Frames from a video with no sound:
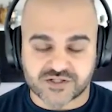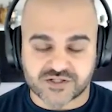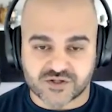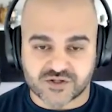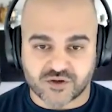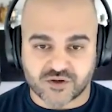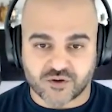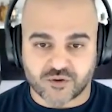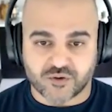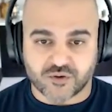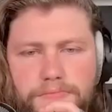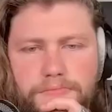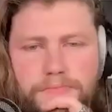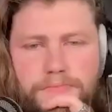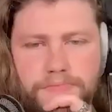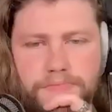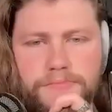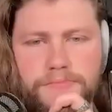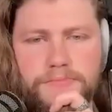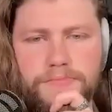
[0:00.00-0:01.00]
So,
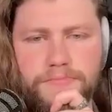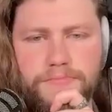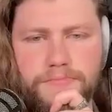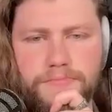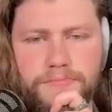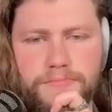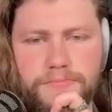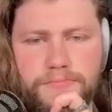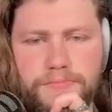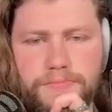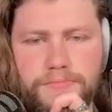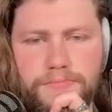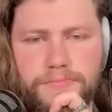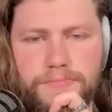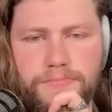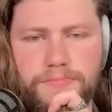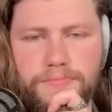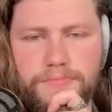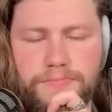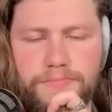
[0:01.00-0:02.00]
it
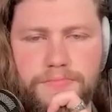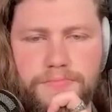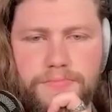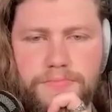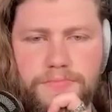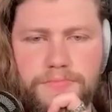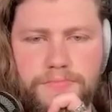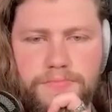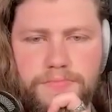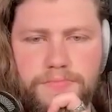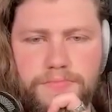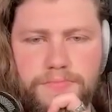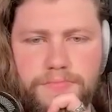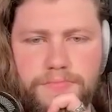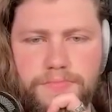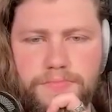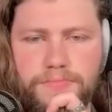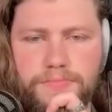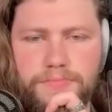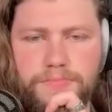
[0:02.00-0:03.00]
does become
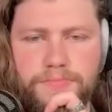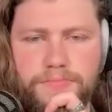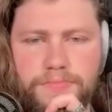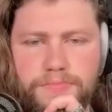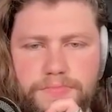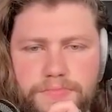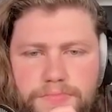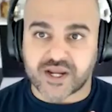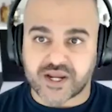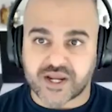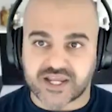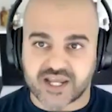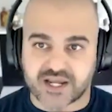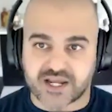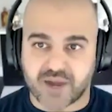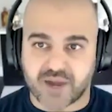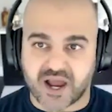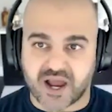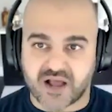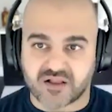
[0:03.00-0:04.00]
a striking
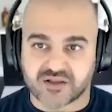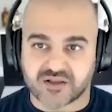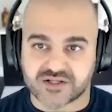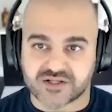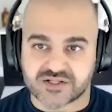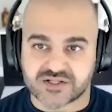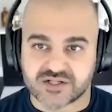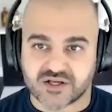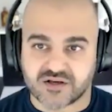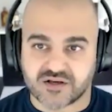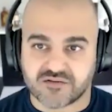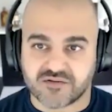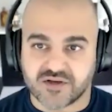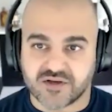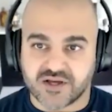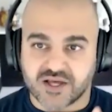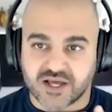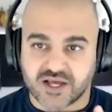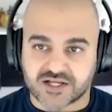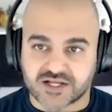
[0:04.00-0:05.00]
balance of
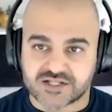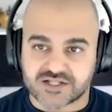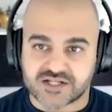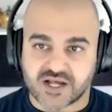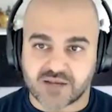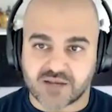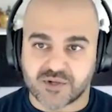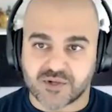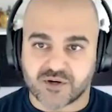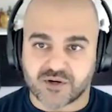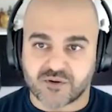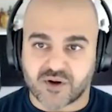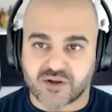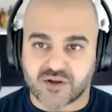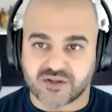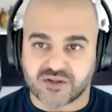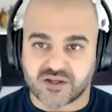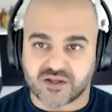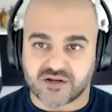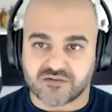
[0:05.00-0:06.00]
excitement around
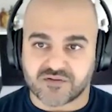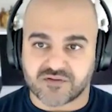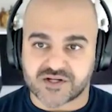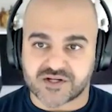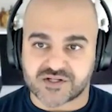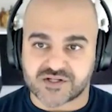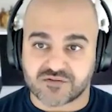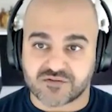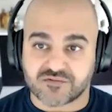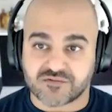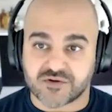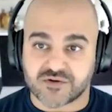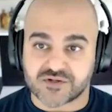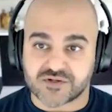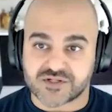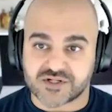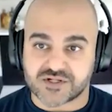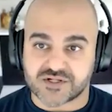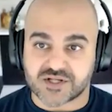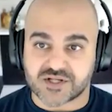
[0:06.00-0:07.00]
the innovation
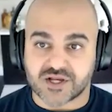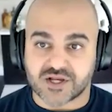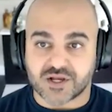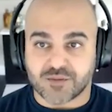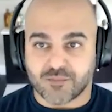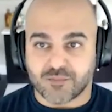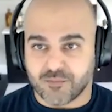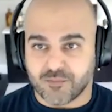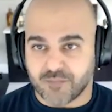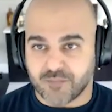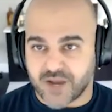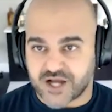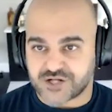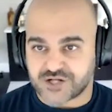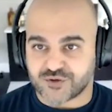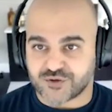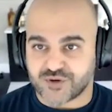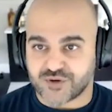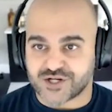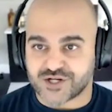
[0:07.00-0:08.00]
versus
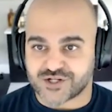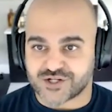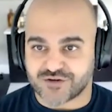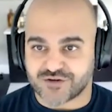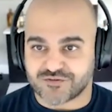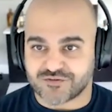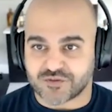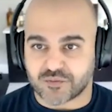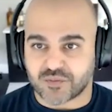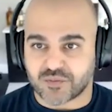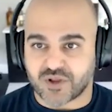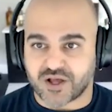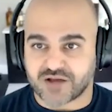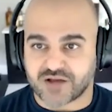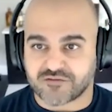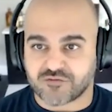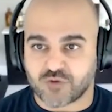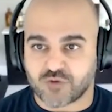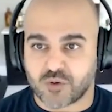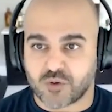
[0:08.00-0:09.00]
maturation of the
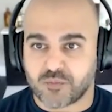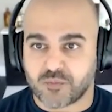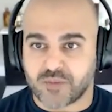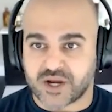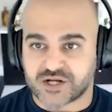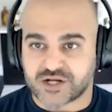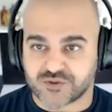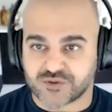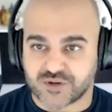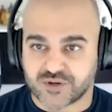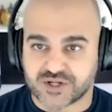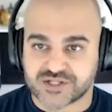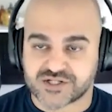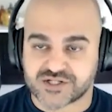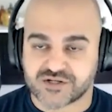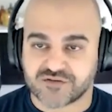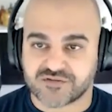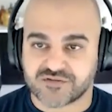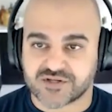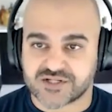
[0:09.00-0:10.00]
platform, maturation
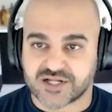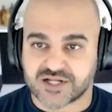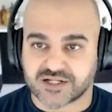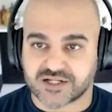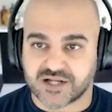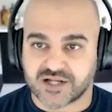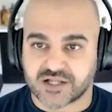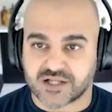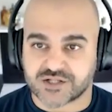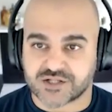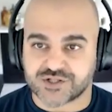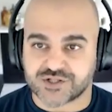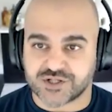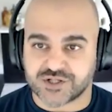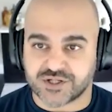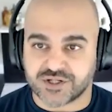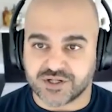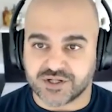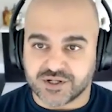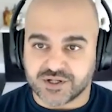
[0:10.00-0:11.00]
of the
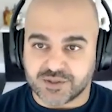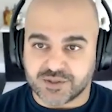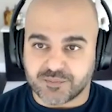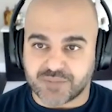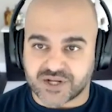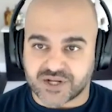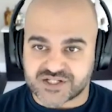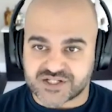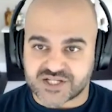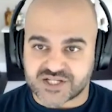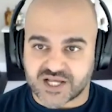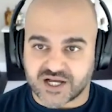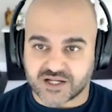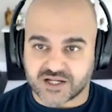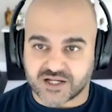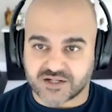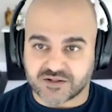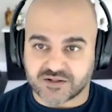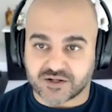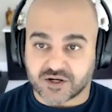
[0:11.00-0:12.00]
technology based
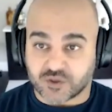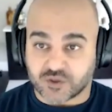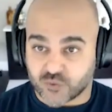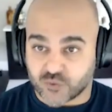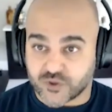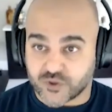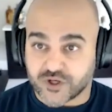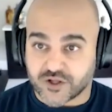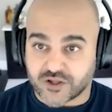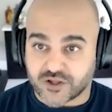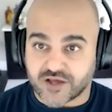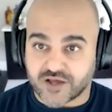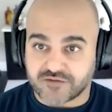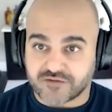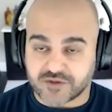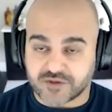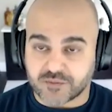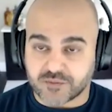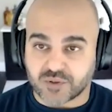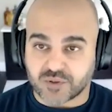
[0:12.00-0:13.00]
on real
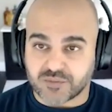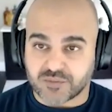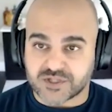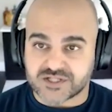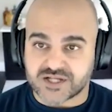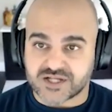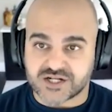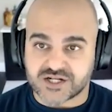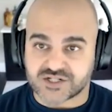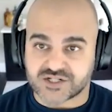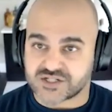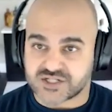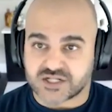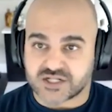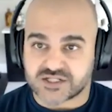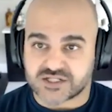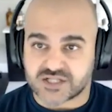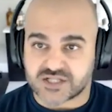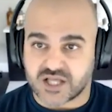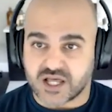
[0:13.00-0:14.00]
life implementations.
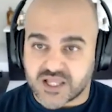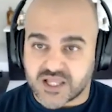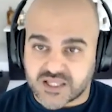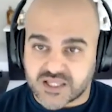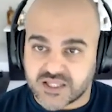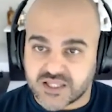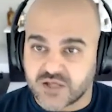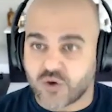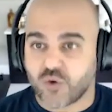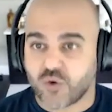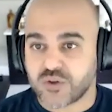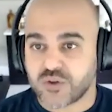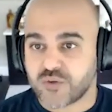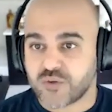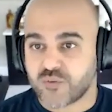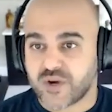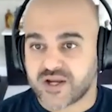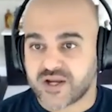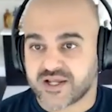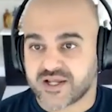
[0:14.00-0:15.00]
Because the only
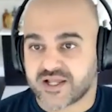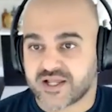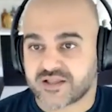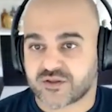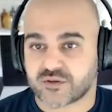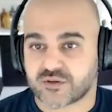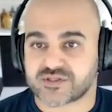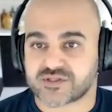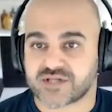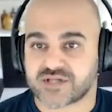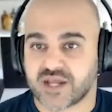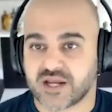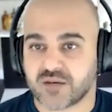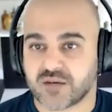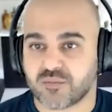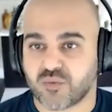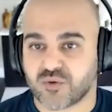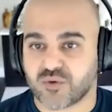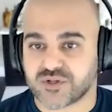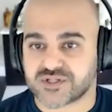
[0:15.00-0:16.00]
way to get those data
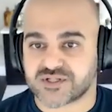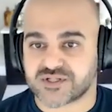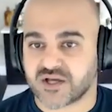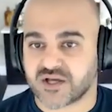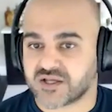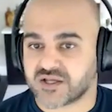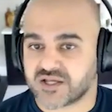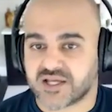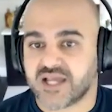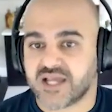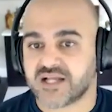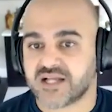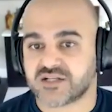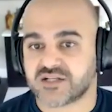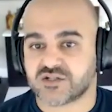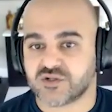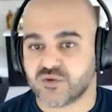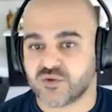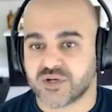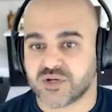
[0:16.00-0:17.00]
points, Doug, you can't
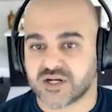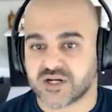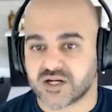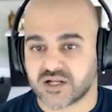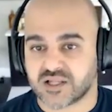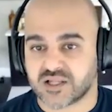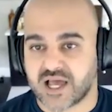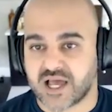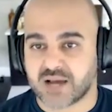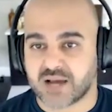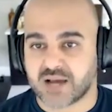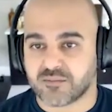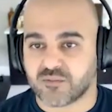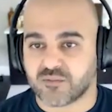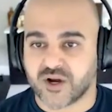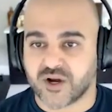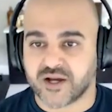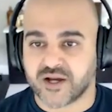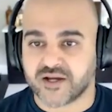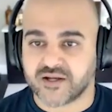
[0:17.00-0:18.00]
do it in a lab,
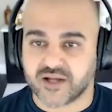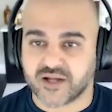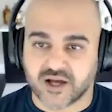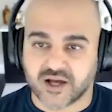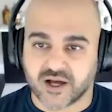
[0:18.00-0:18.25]
right?